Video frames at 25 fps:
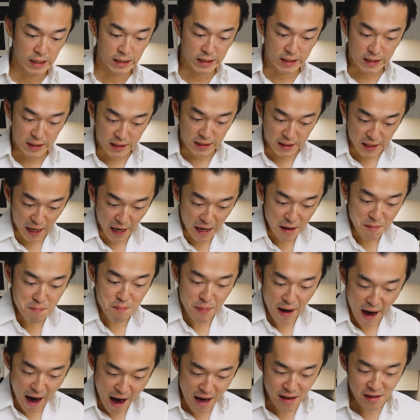Same
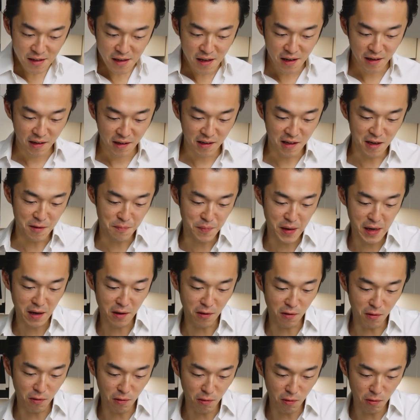pan,
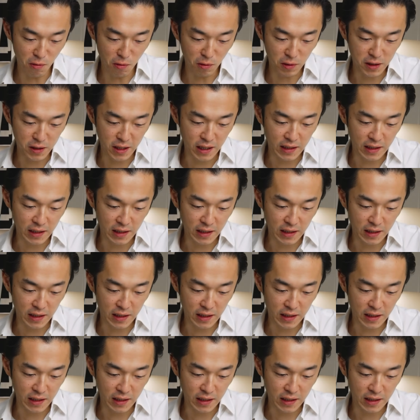keeping all the